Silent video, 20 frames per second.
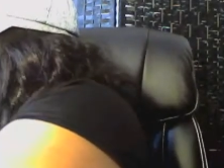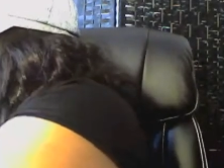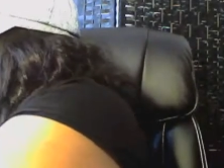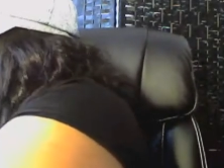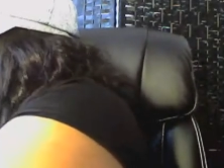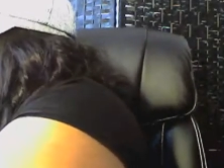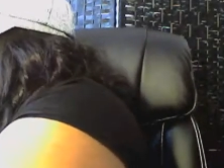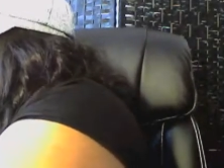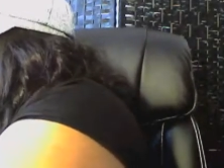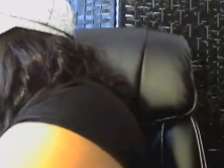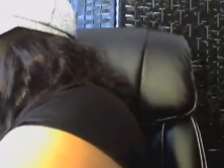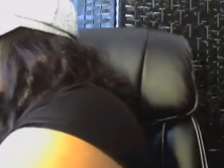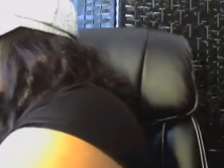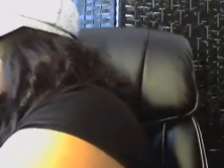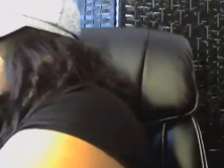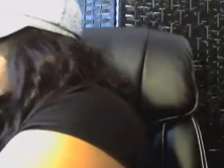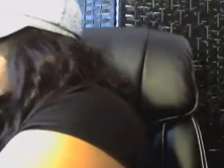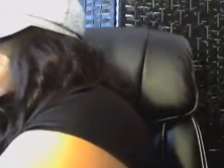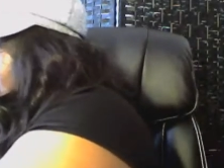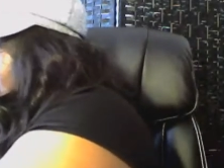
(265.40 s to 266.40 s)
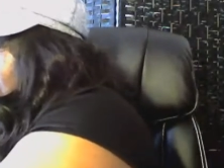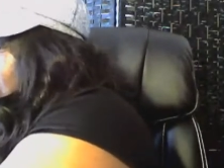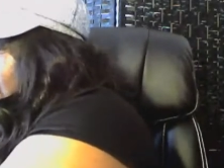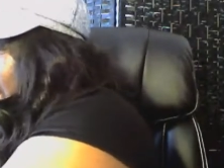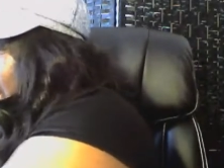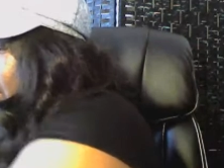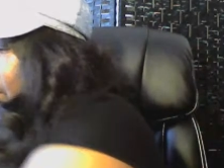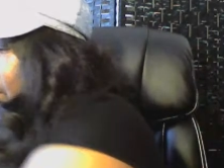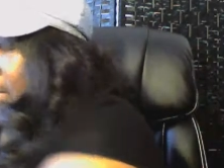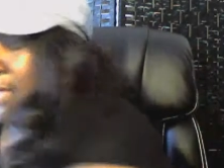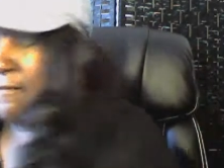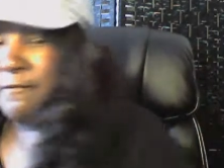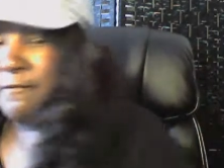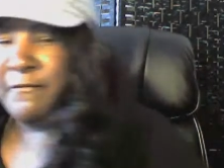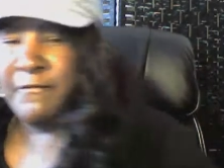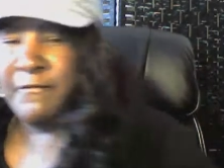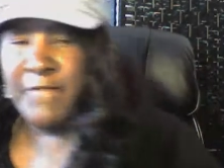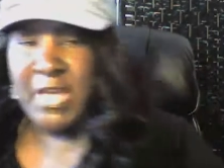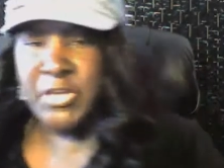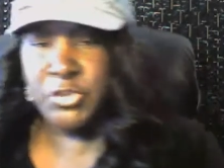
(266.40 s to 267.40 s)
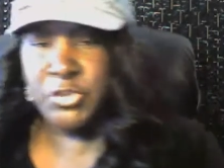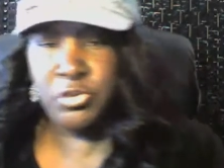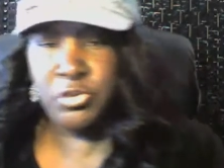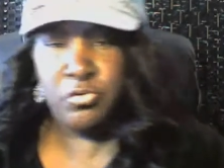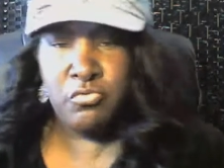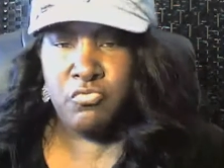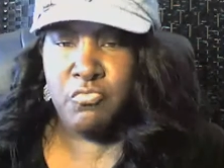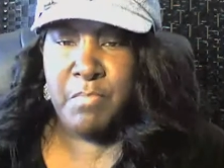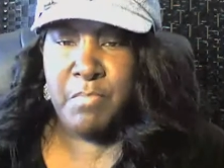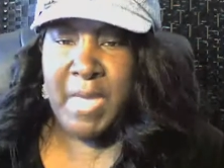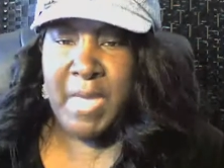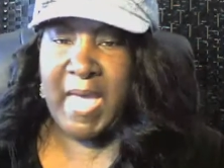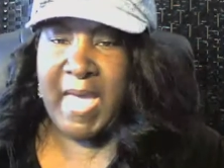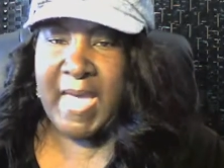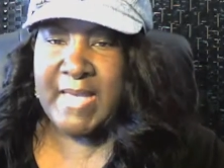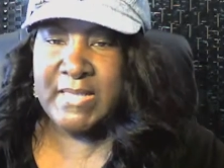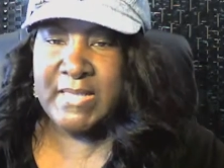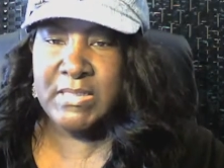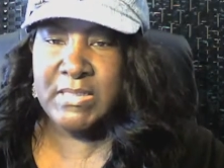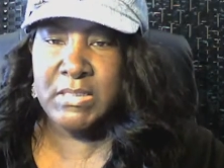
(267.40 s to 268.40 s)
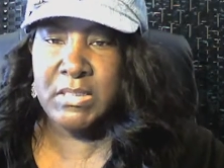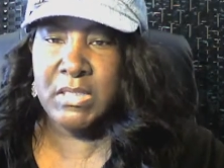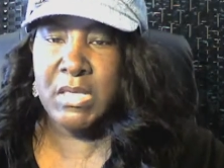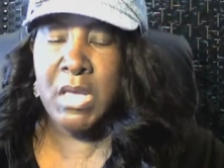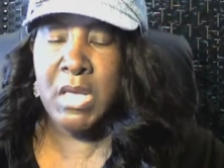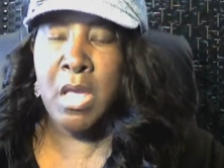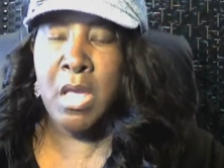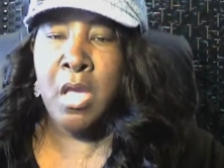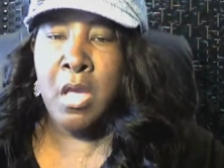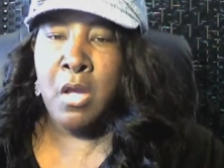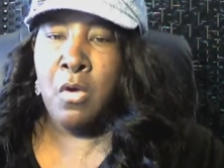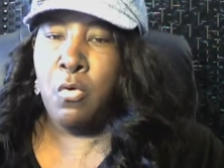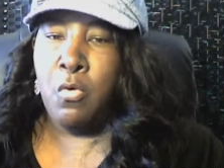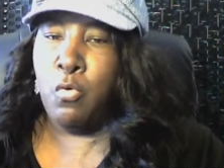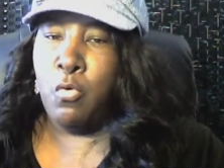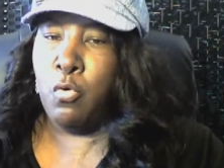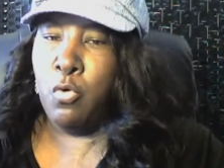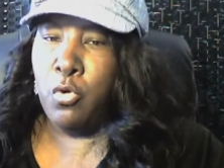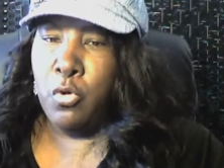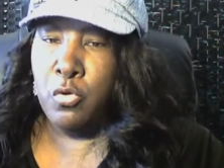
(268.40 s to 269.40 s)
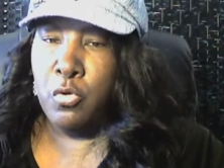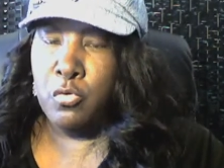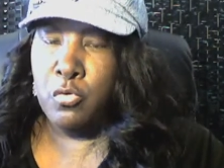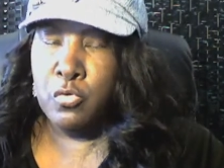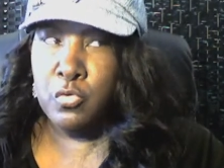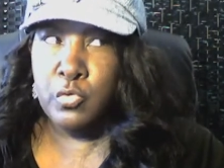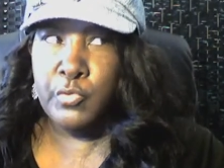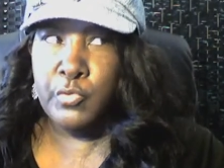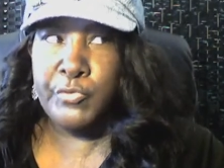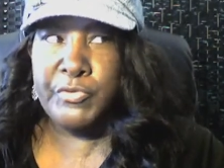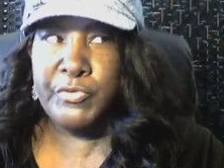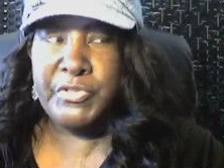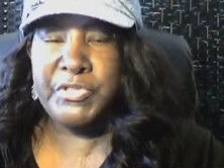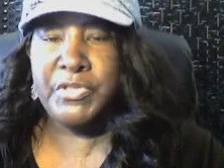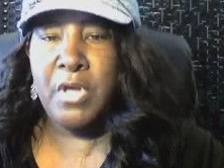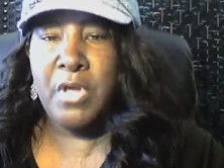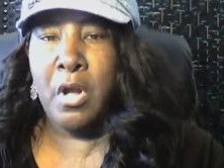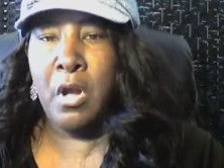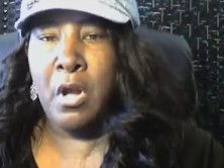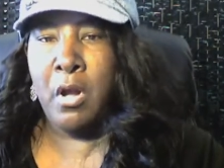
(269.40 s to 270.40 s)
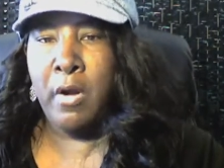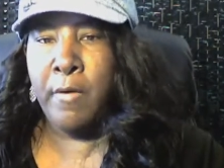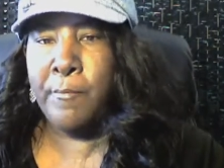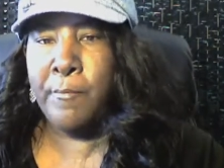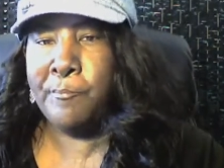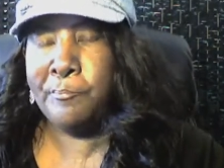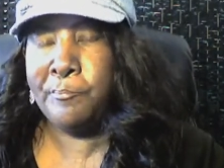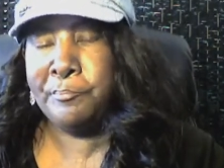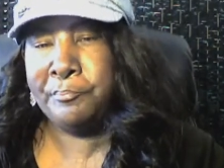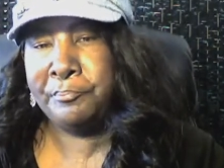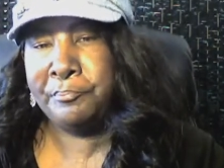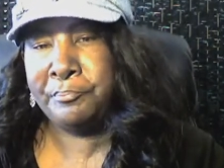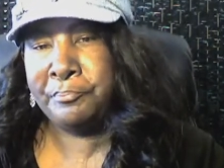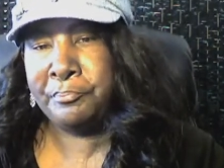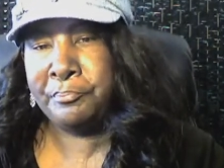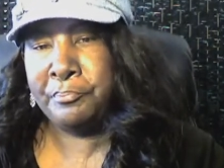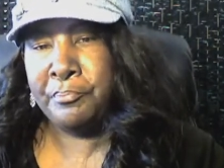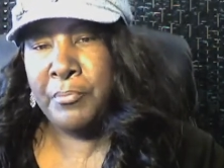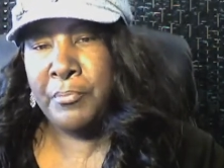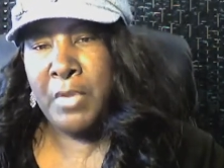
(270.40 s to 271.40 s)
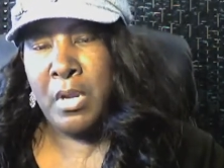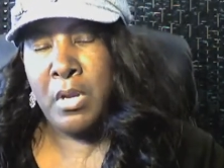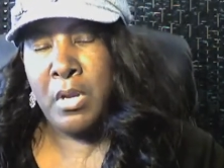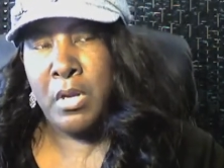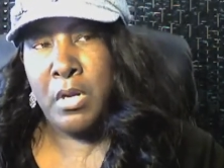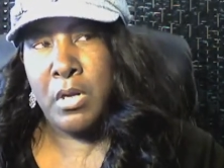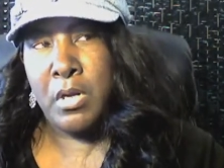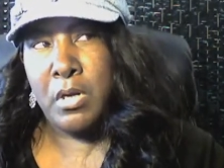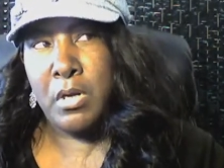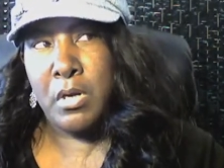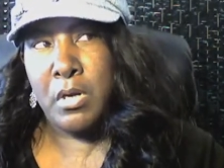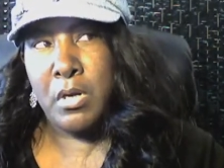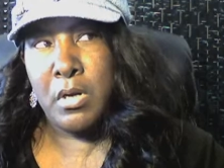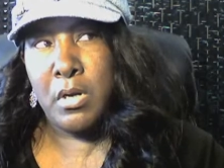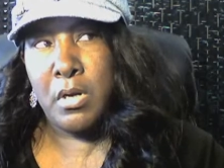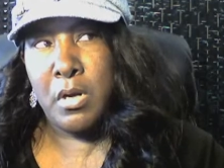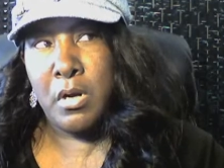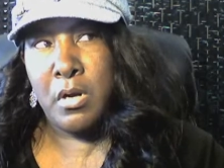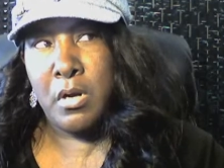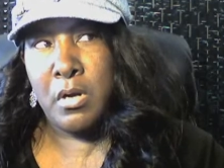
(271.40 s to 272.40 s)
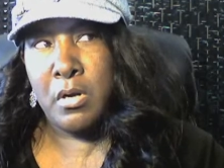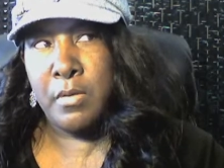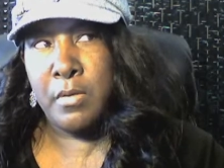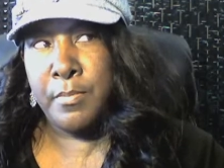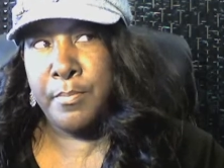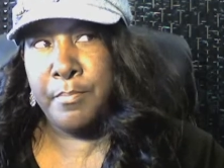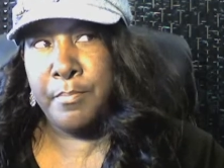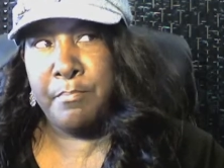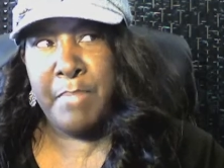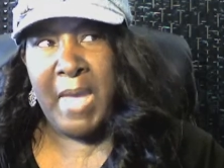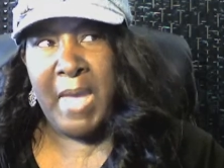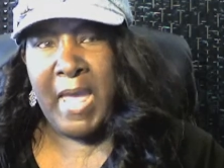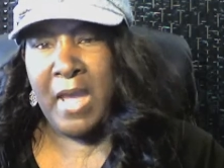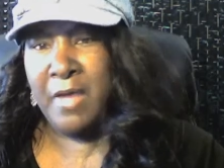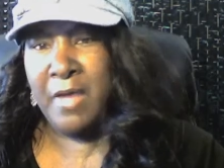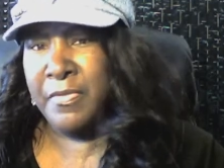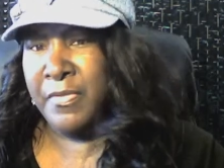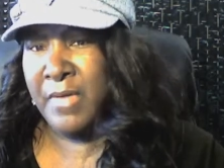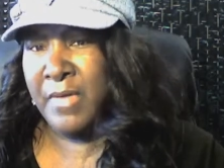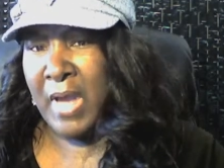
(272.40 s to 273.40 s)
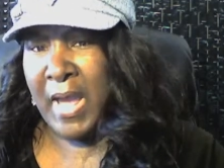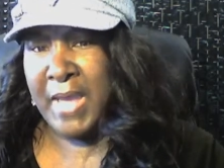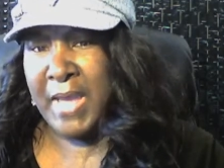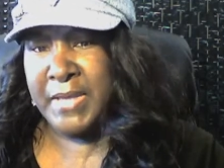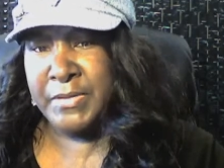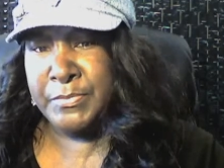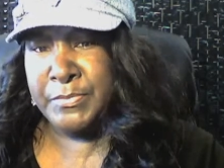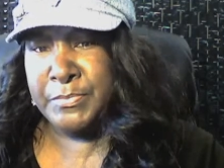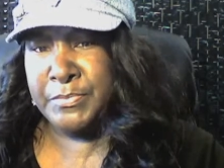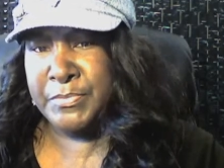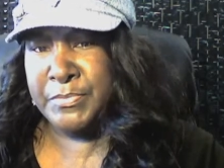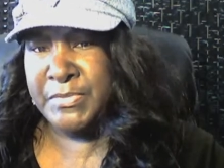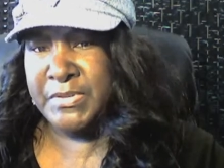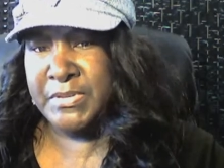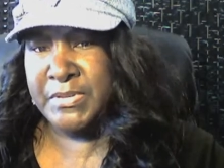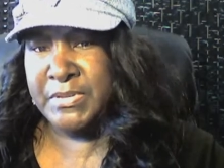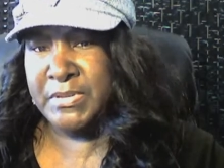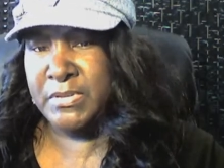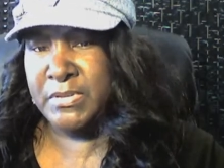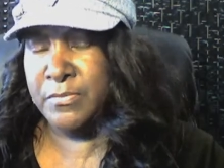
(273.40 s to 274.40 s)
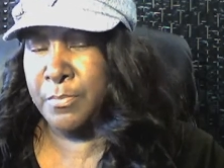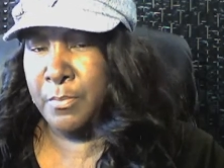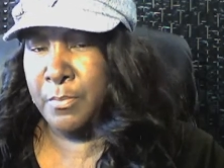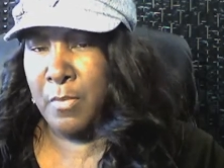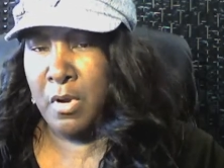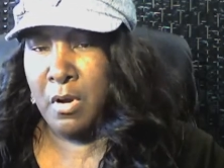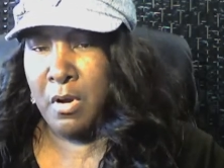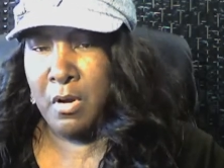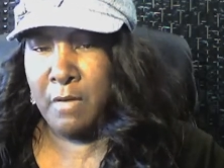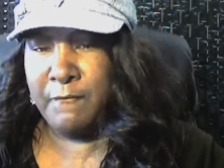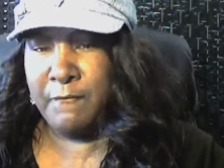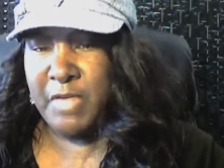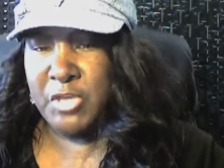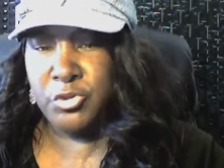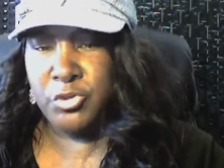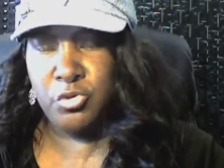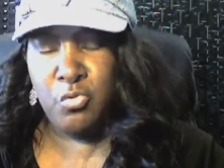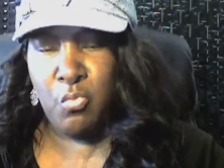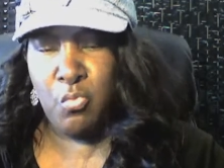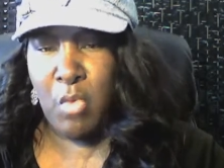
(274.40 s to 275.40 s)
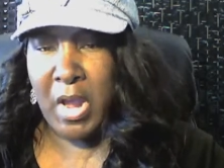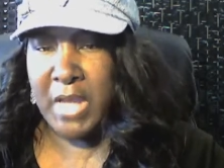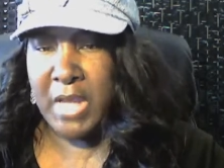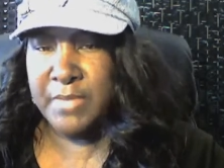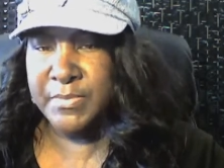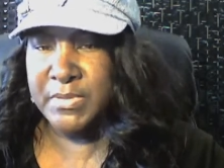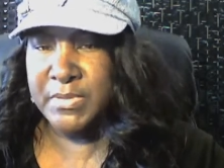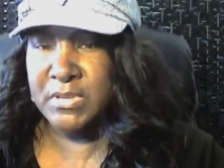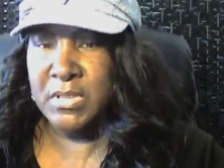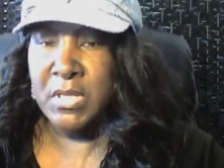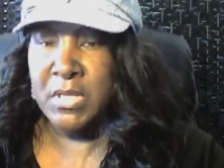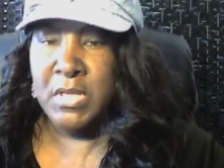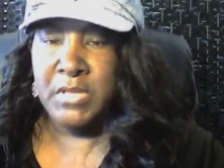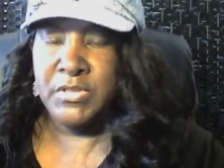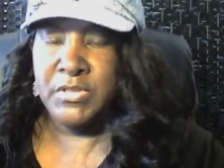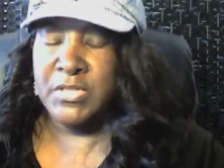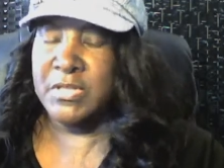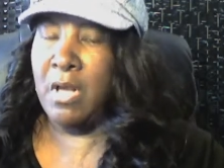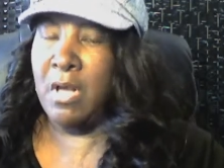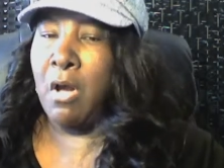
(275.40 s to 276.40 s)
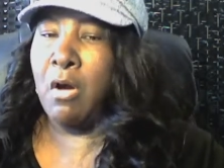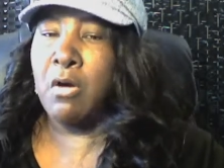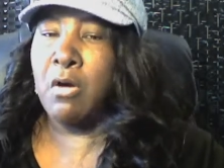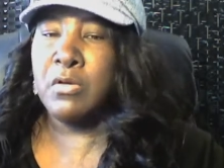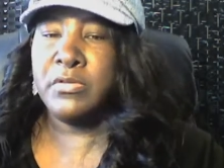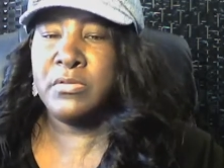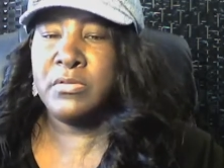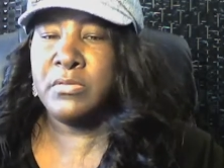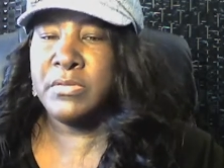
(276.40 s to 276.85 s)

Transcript: uh, like facial mask, oils, um, um, bath items, uh, facial wipes, just all